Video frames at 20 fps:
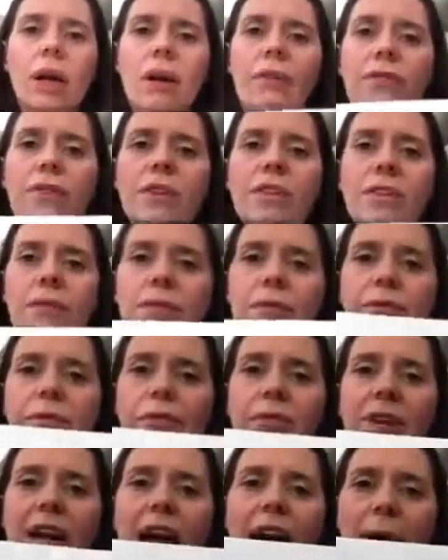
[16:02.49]
if there's a
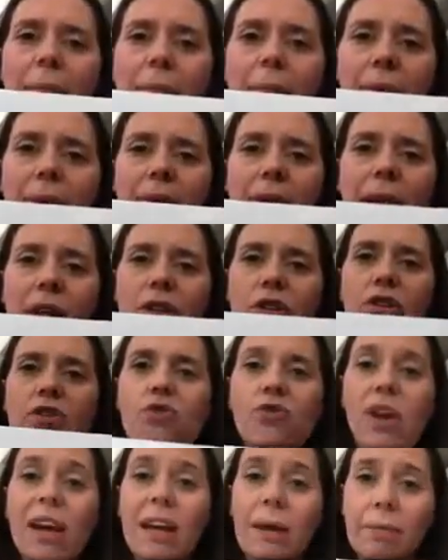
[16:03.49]
flat bit, a
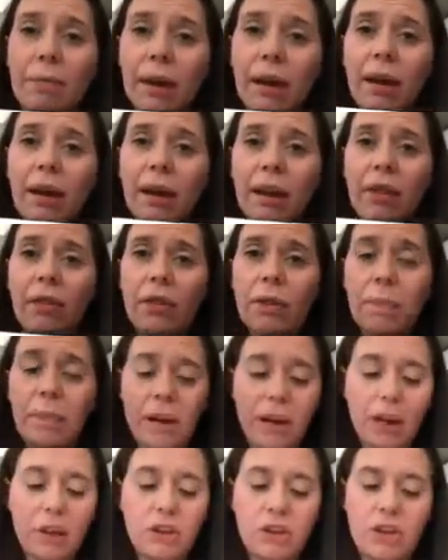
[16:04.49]
straight bit in the
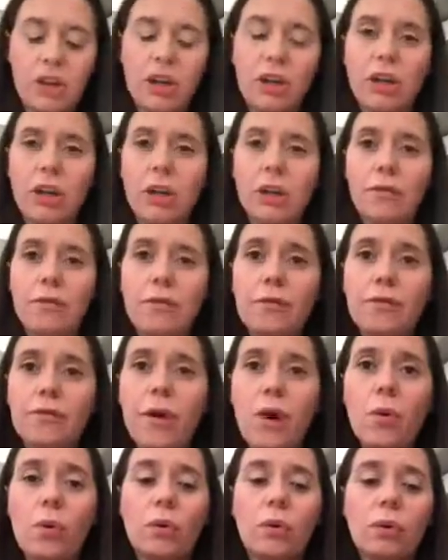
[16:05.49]
picture, you can
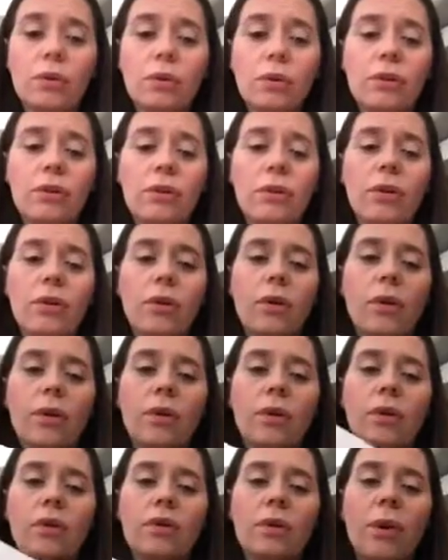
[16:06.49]
fold.
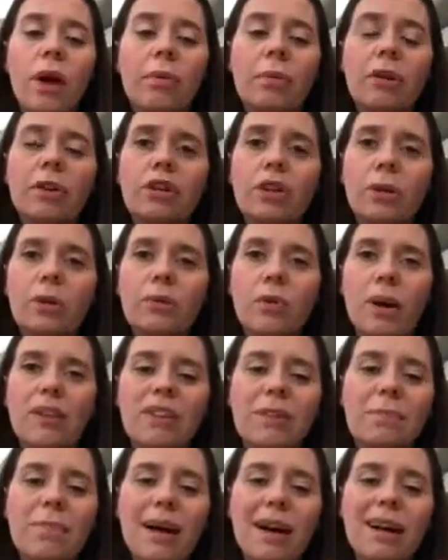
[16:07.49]
So I'm going to choose where
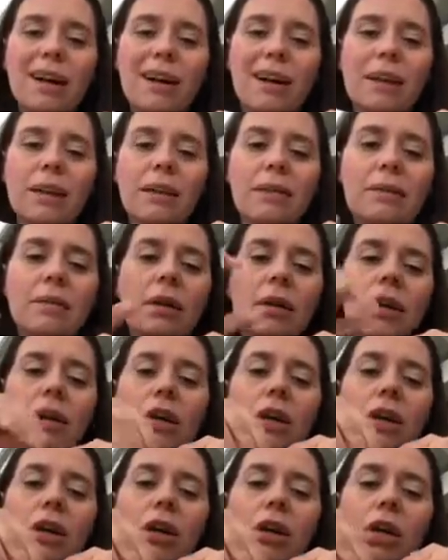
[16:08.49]
his back is.
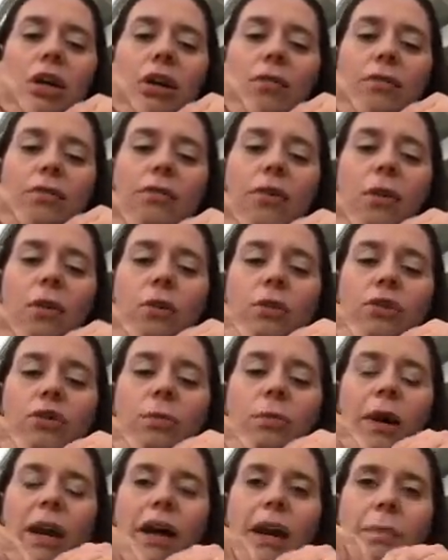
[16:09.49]
You can fold
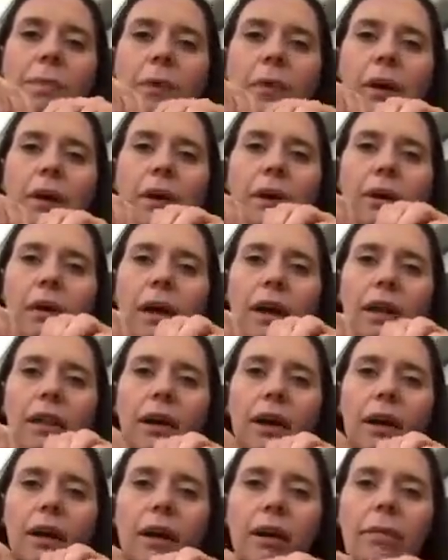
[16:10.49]
your paper like
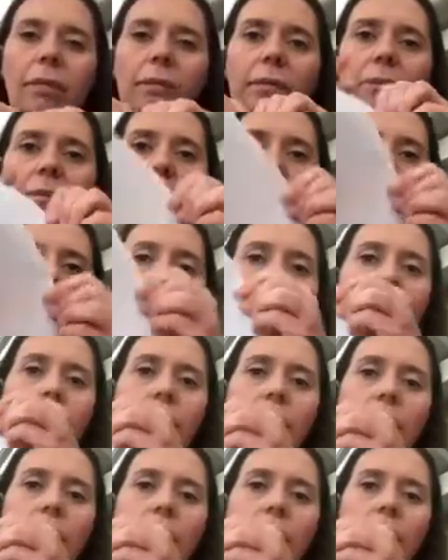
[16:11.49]
that,
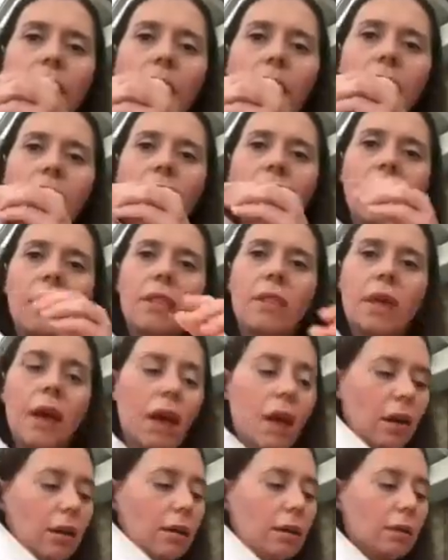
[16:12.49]
and
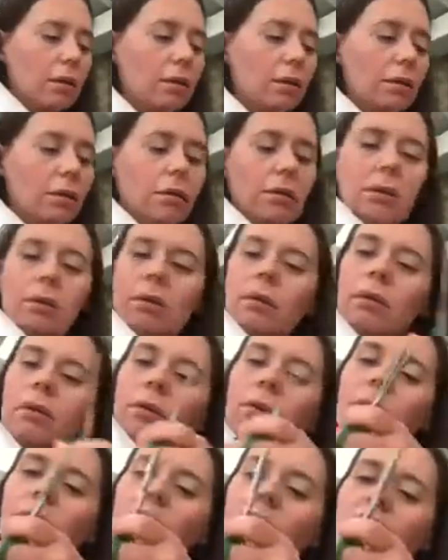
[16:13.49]
then
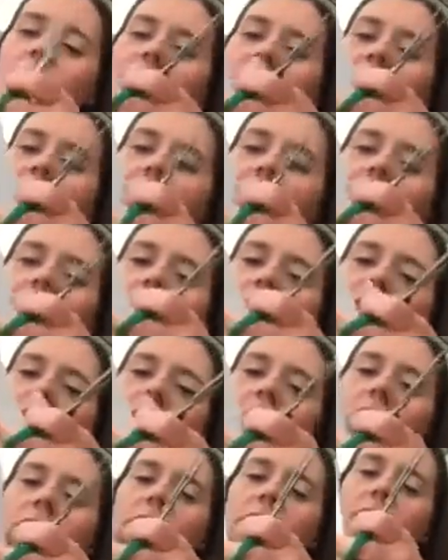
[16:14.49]
with your
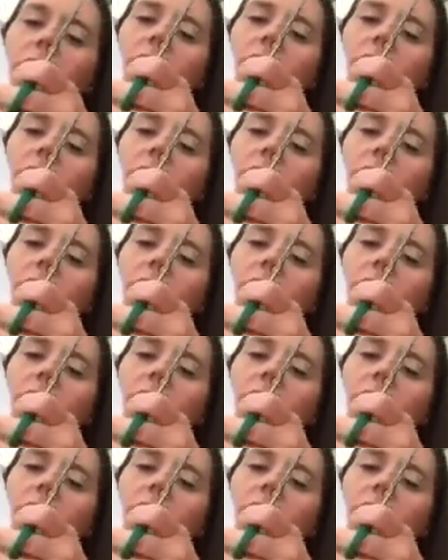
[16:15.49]
scissors